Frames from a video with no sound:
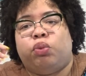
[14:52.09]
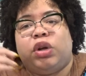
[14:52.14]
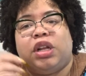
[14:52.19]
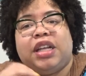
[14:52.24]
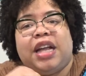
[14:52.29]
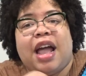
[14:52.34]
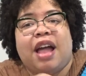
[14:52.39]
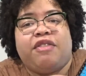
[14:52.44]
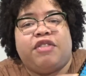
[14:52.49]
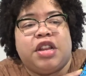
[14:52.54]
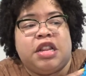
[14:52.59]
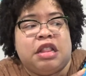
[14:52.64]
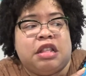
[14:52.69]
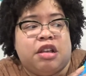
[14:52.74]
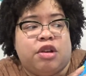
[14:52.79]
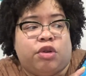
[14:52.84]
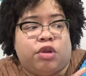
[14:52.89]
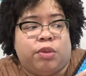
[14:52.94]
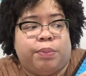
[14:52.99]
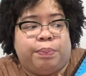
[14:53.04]
really having
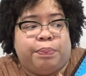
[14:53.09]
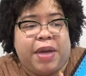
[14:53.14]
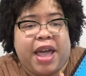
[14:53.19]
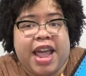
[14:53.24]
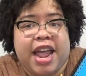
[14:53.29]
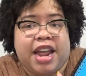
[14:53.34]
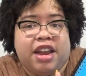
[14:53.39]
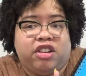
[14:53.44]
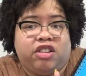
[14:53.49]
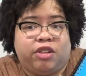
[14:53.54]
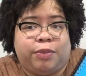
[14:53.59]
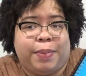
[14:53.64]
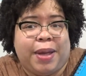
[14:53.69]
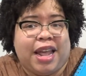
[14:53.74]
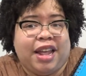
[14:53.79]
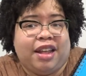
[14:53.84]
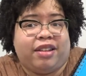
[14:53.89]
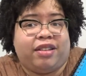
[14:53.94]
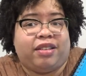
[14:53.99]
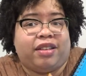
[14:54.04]
the page
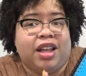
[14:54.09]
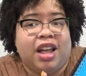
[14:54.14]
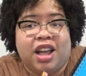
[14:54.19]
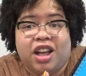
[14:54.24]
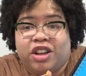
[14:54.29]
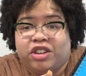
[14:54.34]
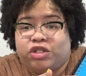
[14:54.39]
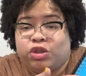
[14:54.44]
space